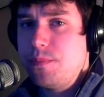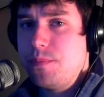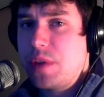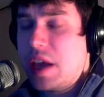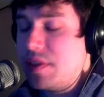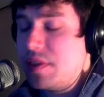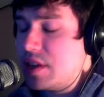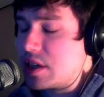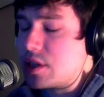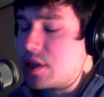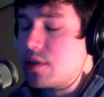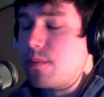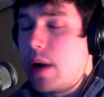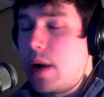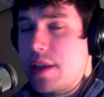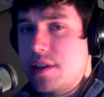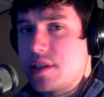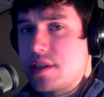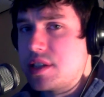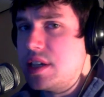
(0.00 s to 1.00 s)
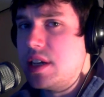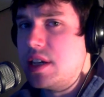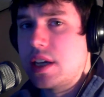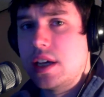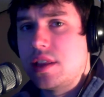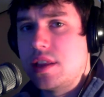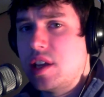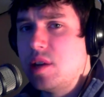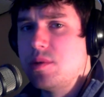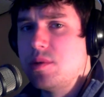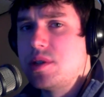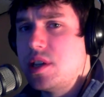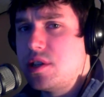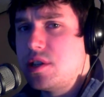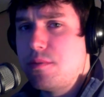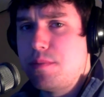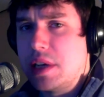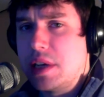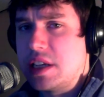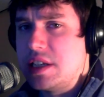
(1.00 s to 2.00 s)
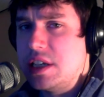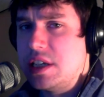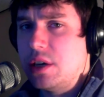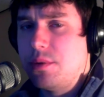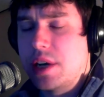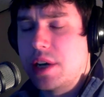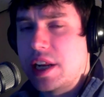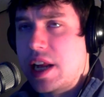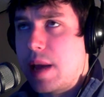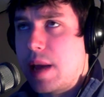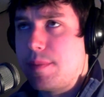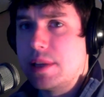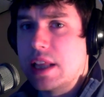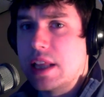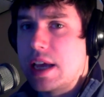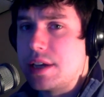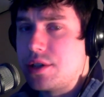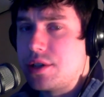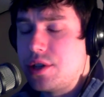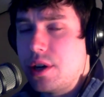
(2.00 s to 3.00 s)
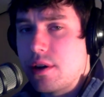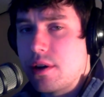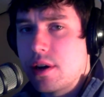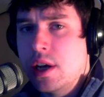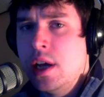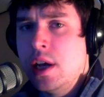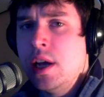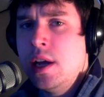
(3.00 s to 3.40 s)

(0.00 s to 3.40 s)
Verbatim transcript: And this is why the Syndicate thing was such a big deal when it happened last year,